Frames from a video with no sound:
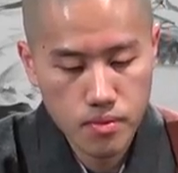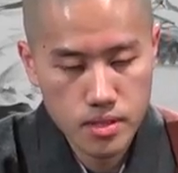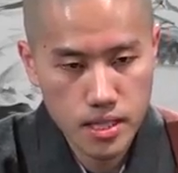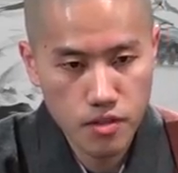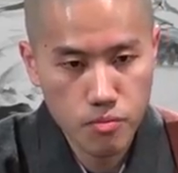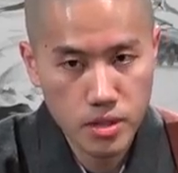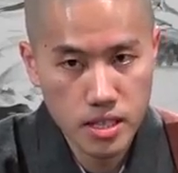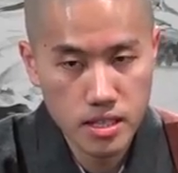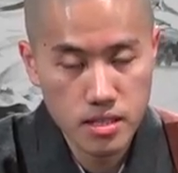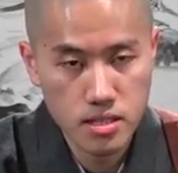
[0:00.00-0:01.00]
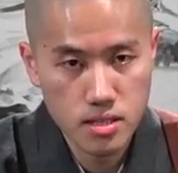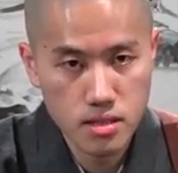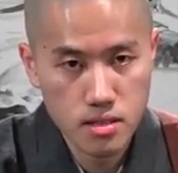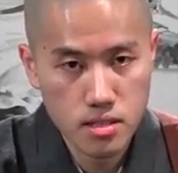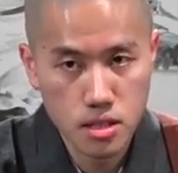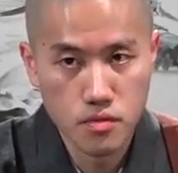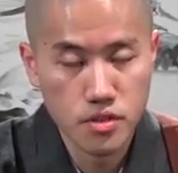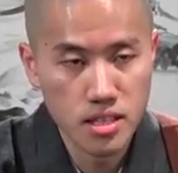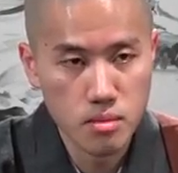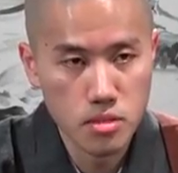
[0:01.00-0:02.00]
Self-pity is just
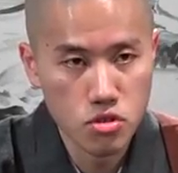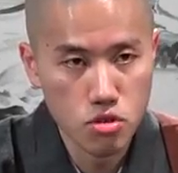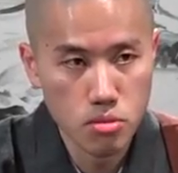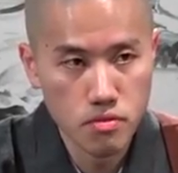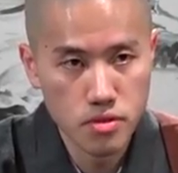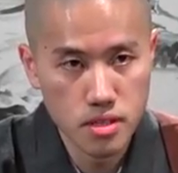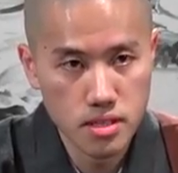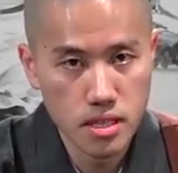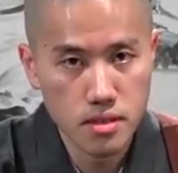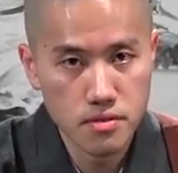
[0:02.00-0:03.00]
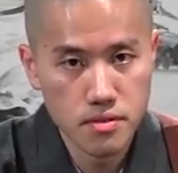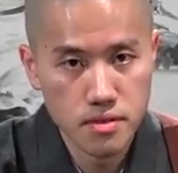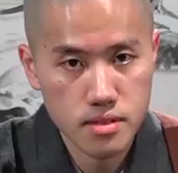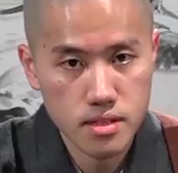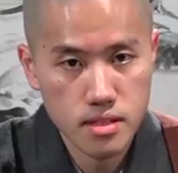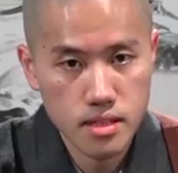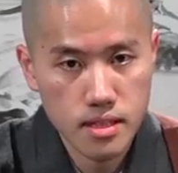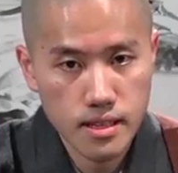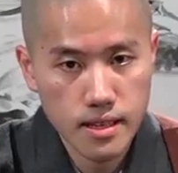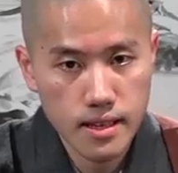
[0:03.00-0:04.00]
feeling miserable for yourself
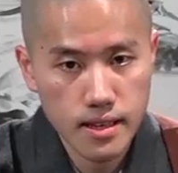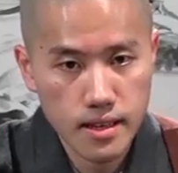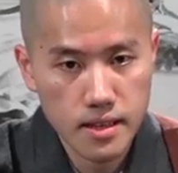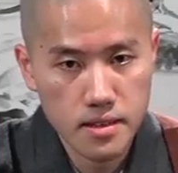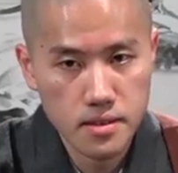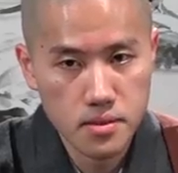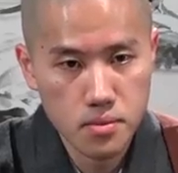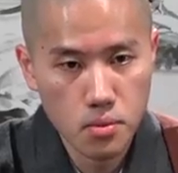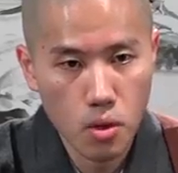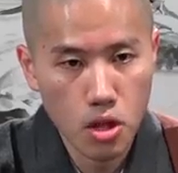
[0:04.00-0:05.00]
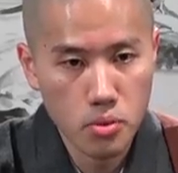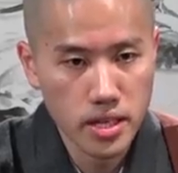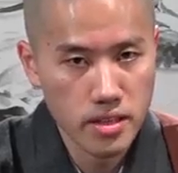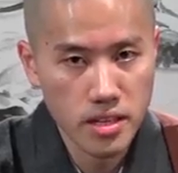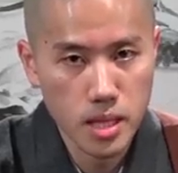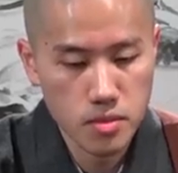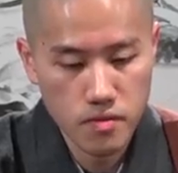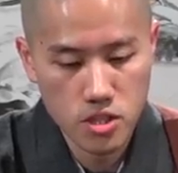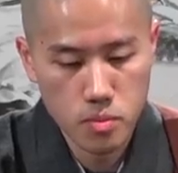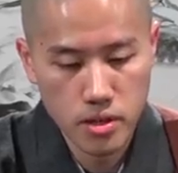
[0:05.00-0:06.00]
and wallowing in the depths
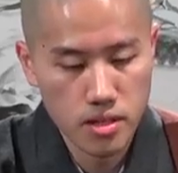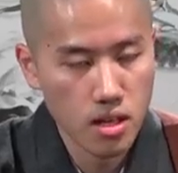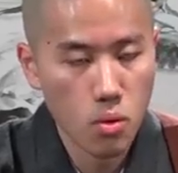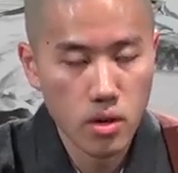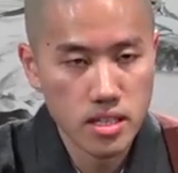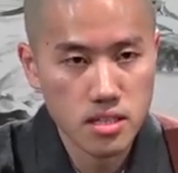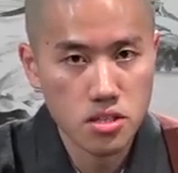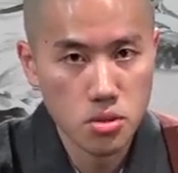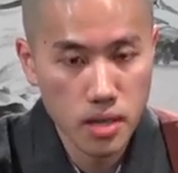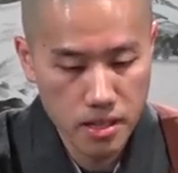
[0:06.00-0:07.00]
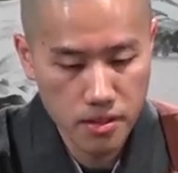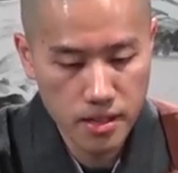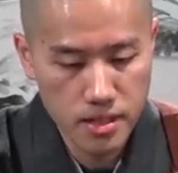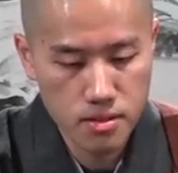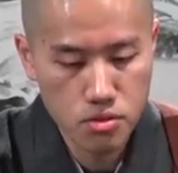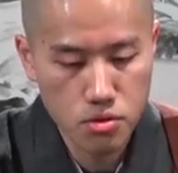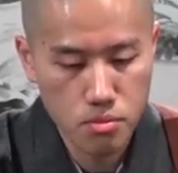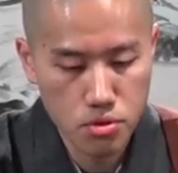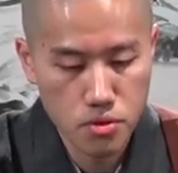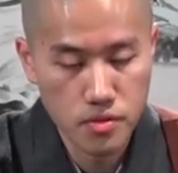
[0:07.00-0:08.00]
of despair, not wanting to do anything to
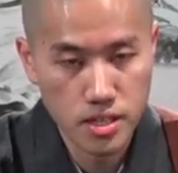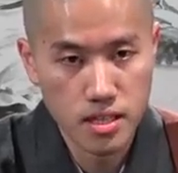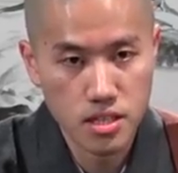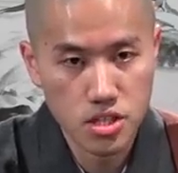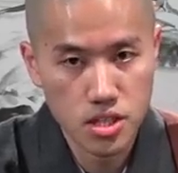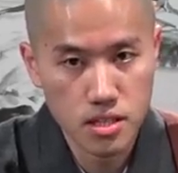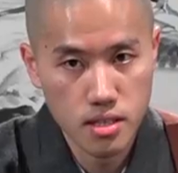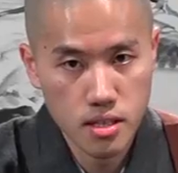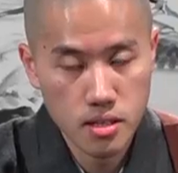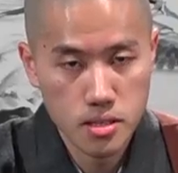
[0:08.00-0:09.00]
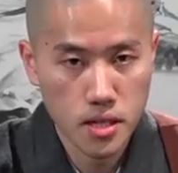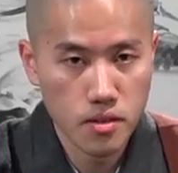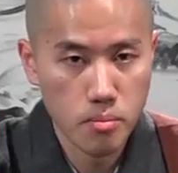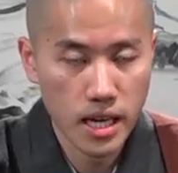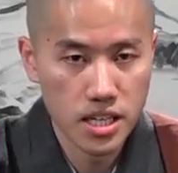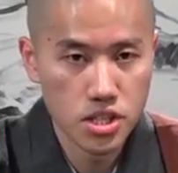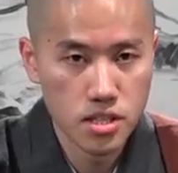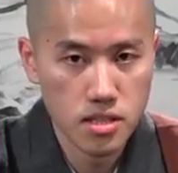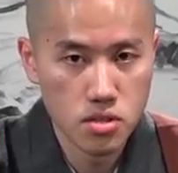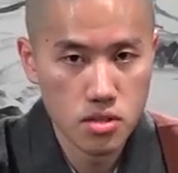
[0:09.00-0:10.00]
improve your condition.
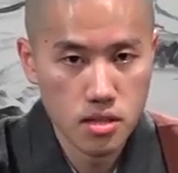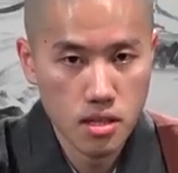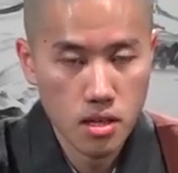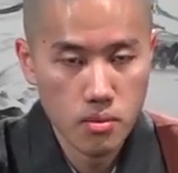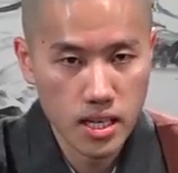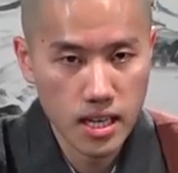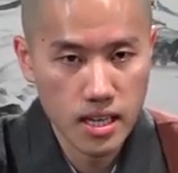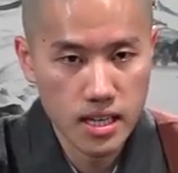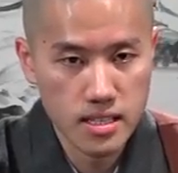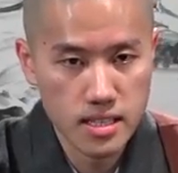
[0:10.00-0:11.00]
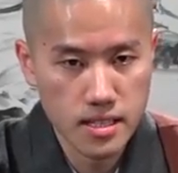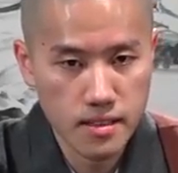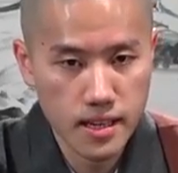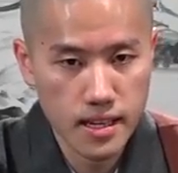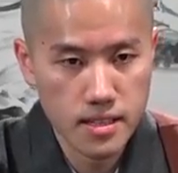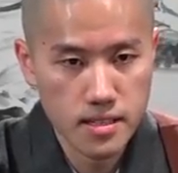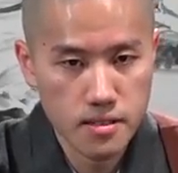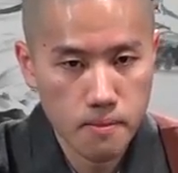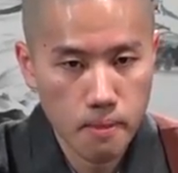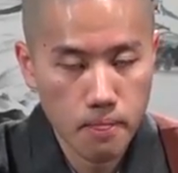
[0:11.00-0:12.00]
Self-compassion is recognizing that
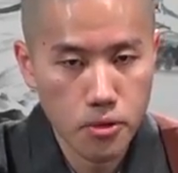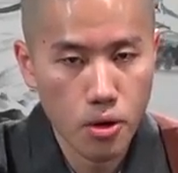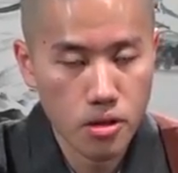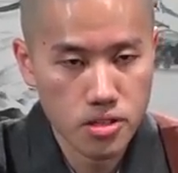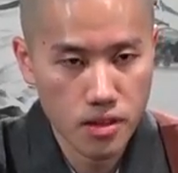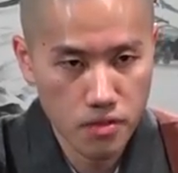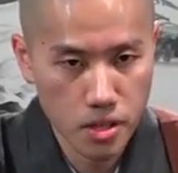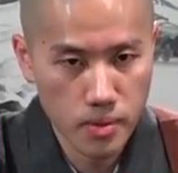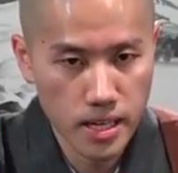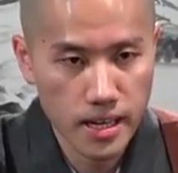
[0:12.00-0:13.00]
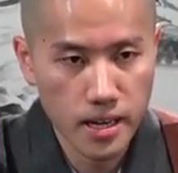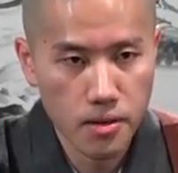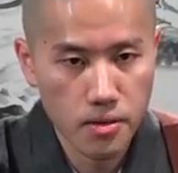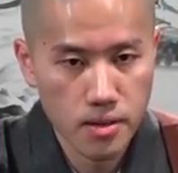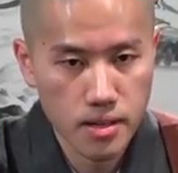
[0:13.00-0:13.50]
you are suffering right now,